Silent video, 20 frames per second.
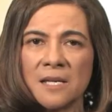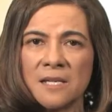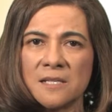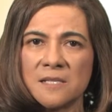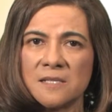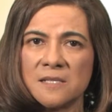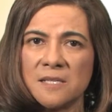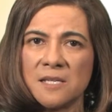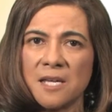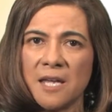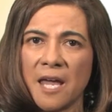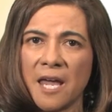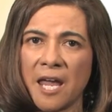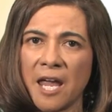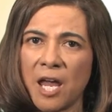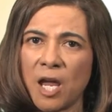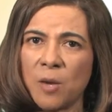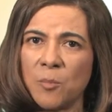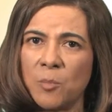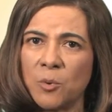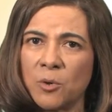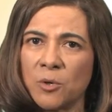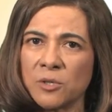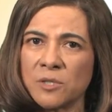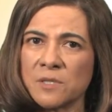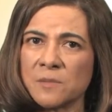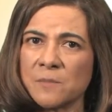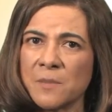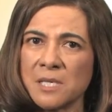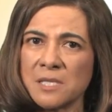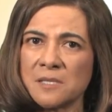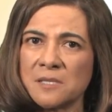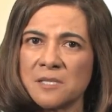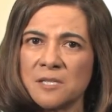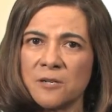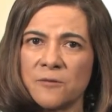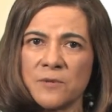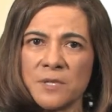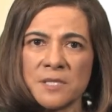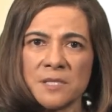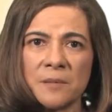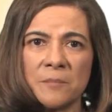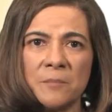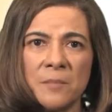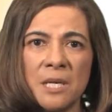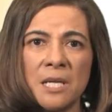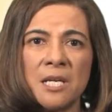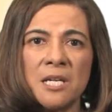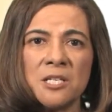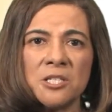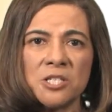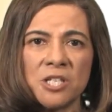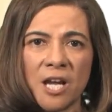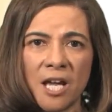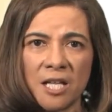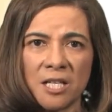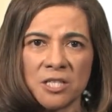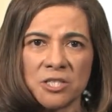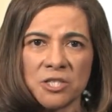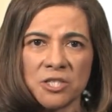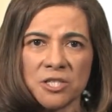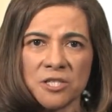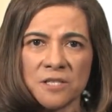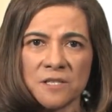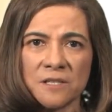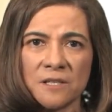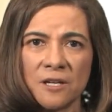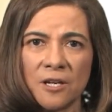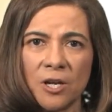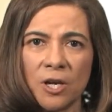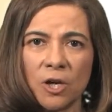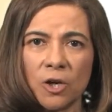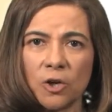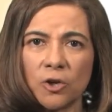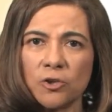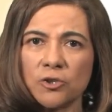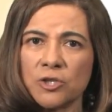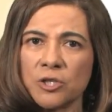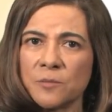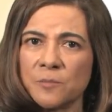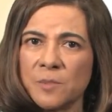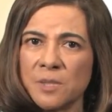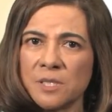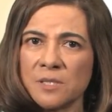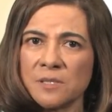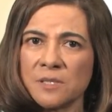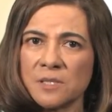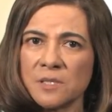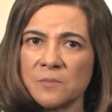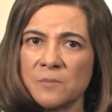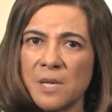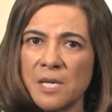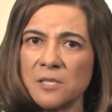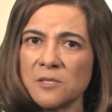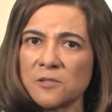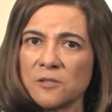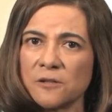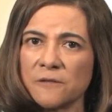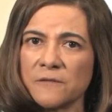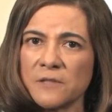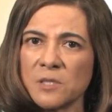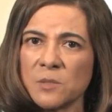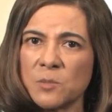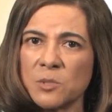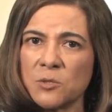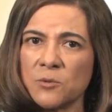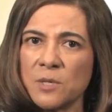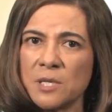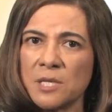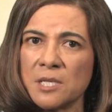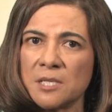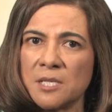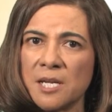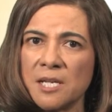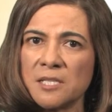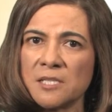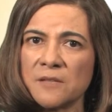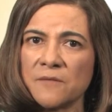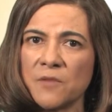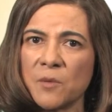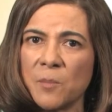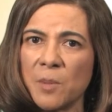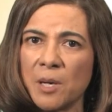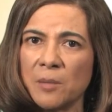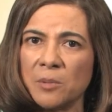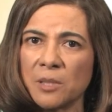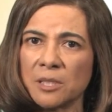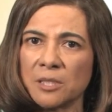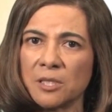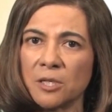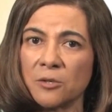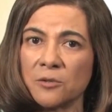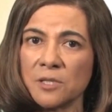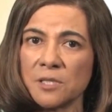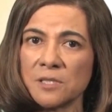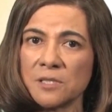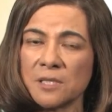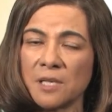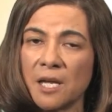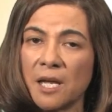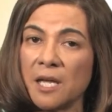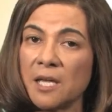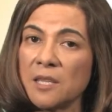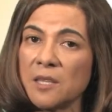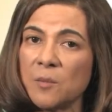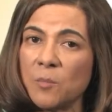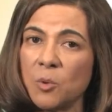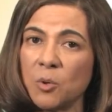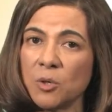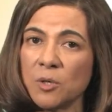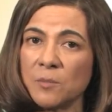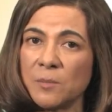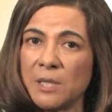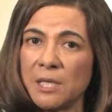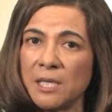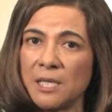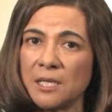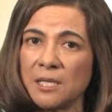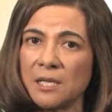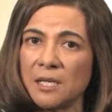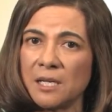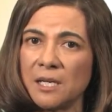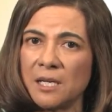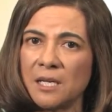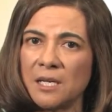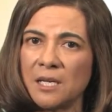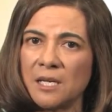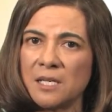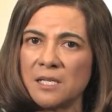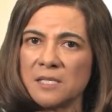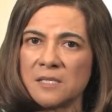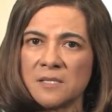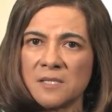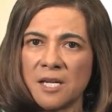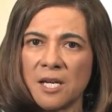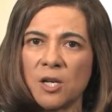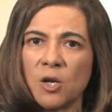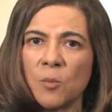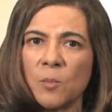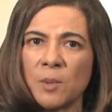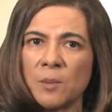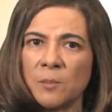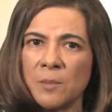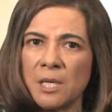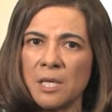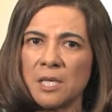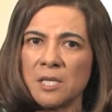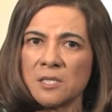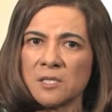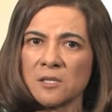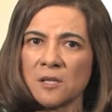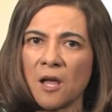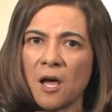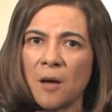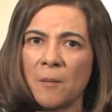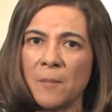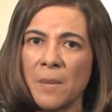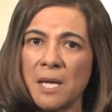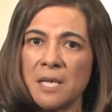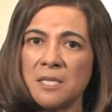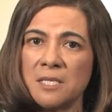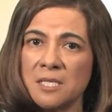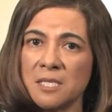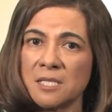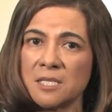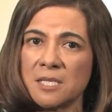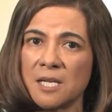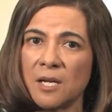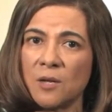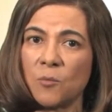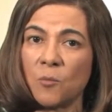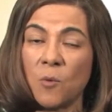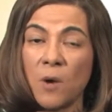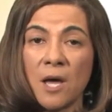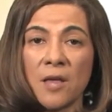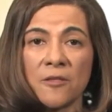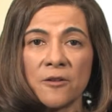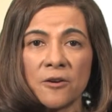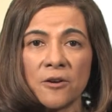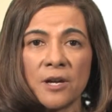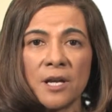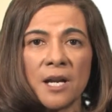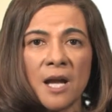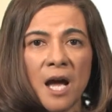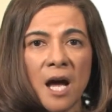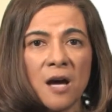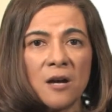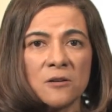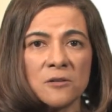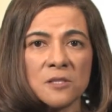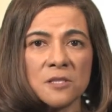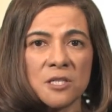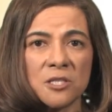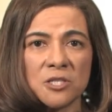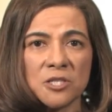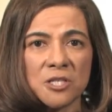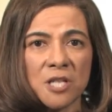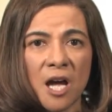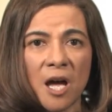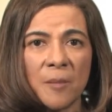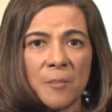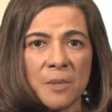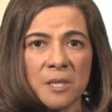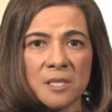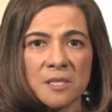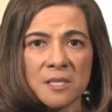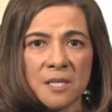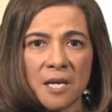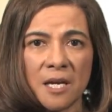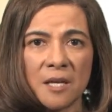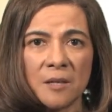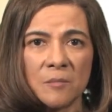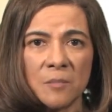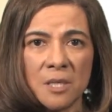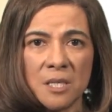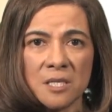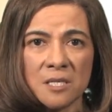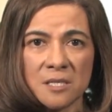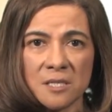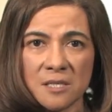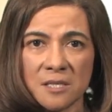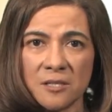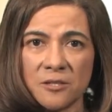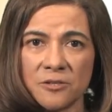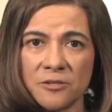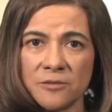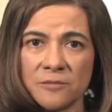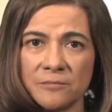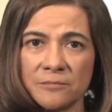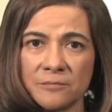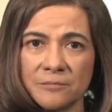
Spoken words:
CAA boards must deal with some meeting challenges. Urgent business may surface between the dates of the public notice and the board meeting. State open meetings law may dictate whether and how such topics can be considered.